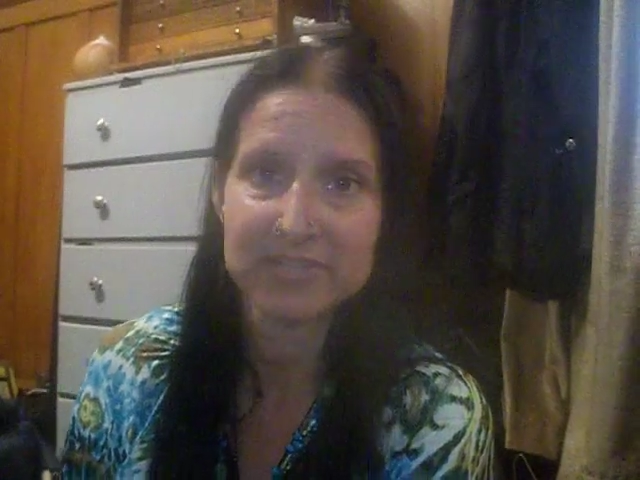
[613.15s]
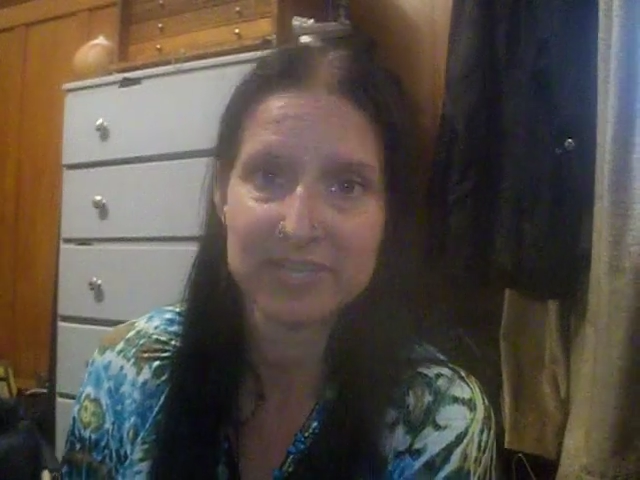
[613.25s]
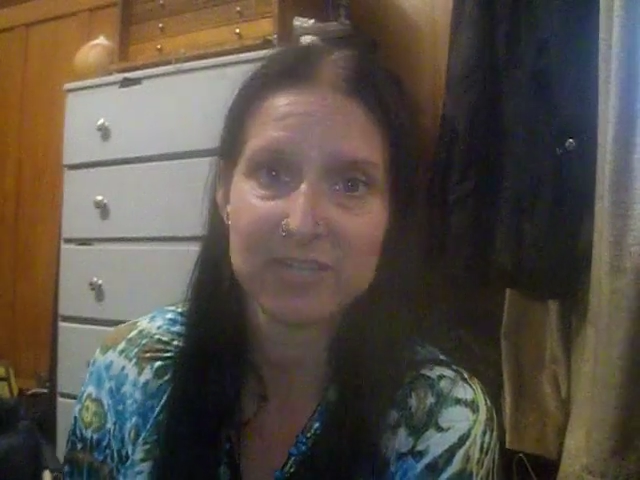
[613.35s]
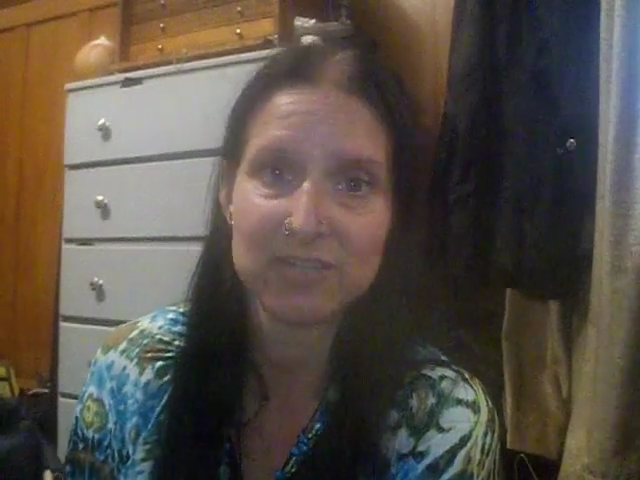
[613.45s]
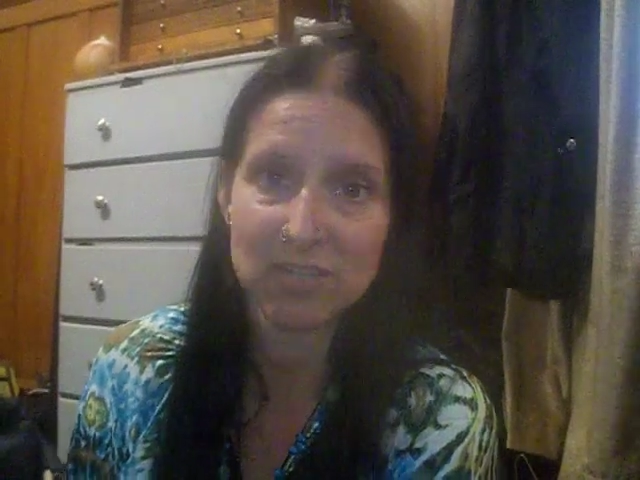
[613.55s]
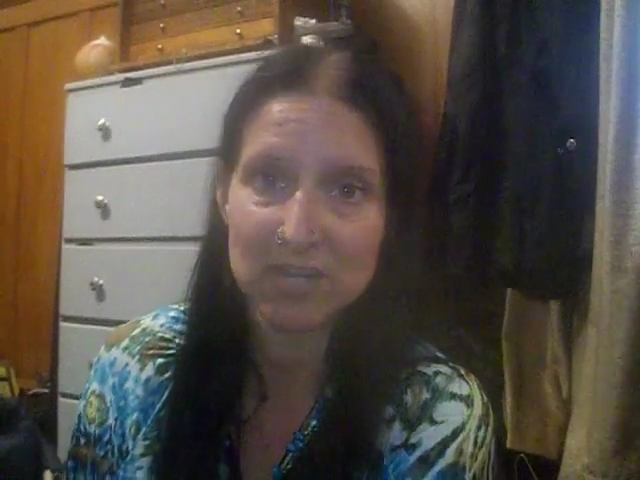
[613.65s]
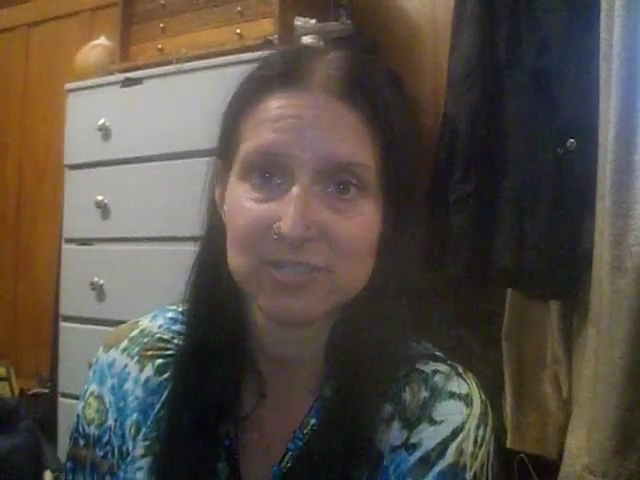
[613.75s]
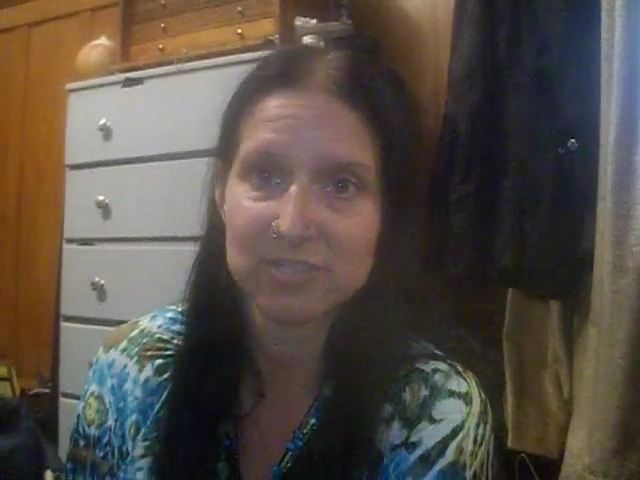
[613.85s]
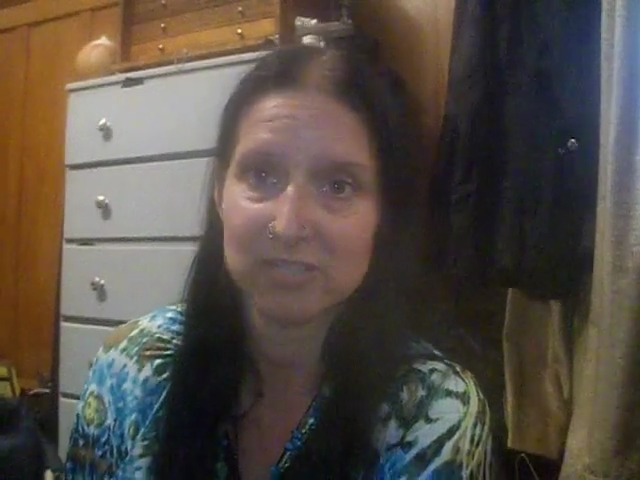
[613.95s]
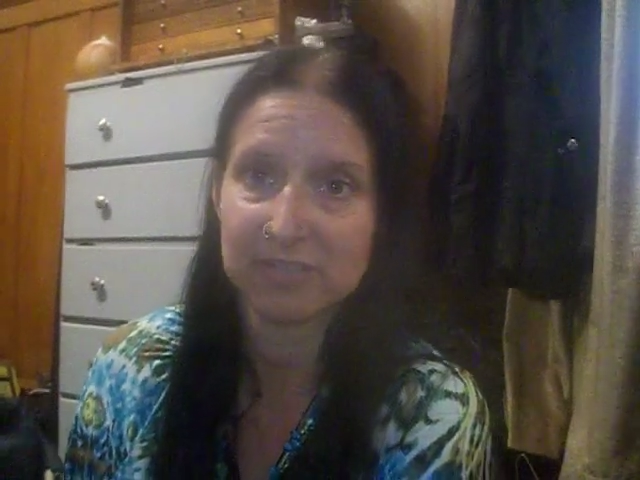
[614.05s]

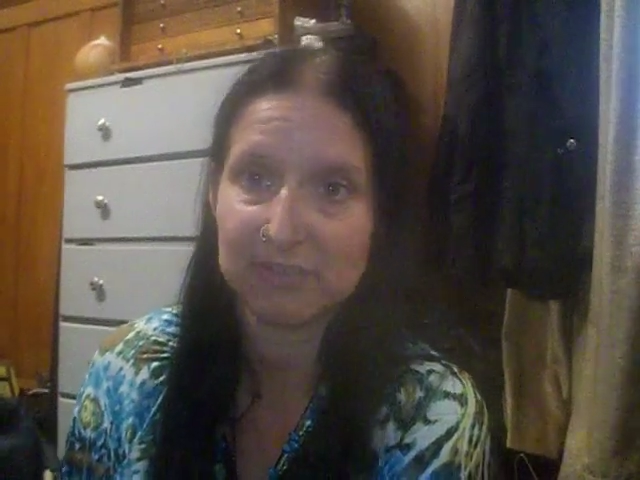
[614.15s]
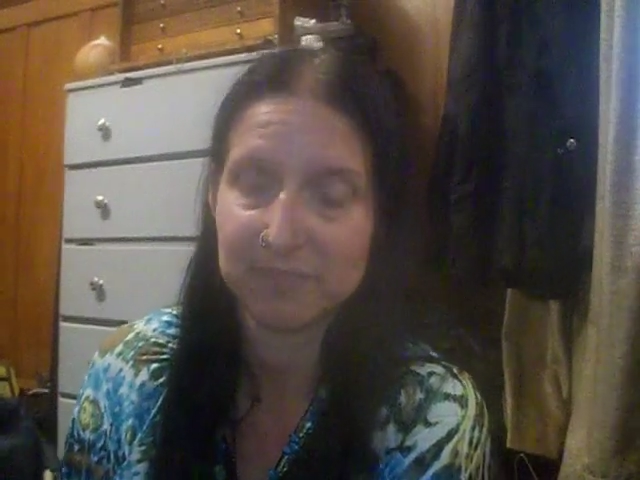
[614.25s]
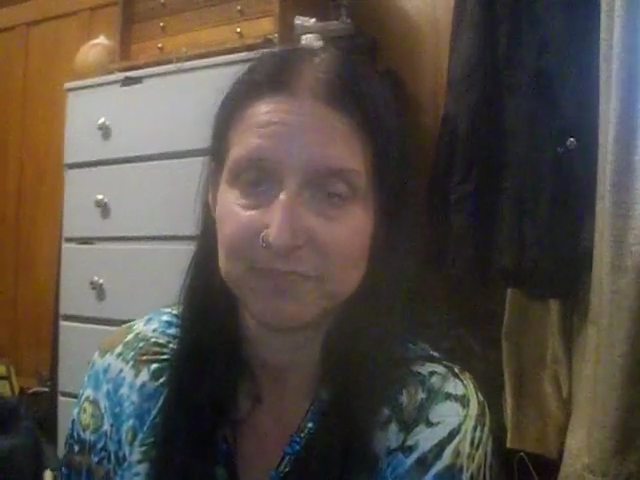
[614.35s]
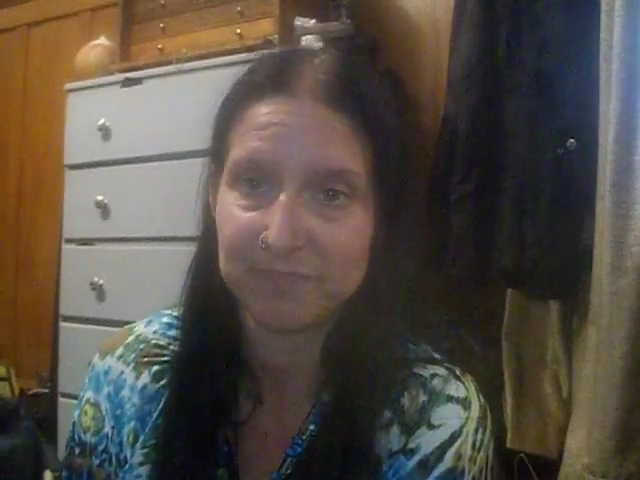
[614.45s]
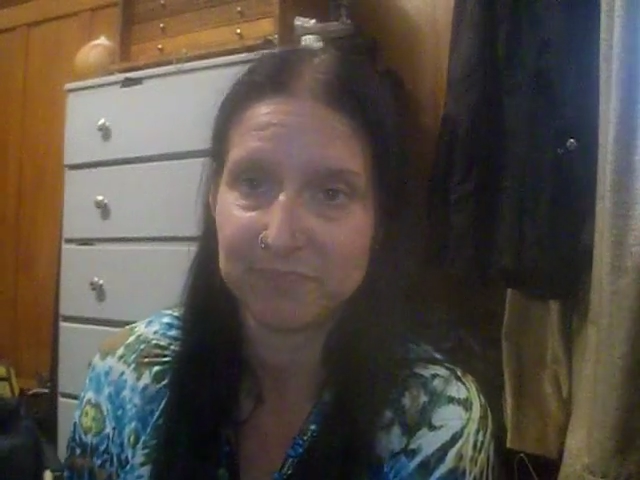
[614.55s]
psychologically.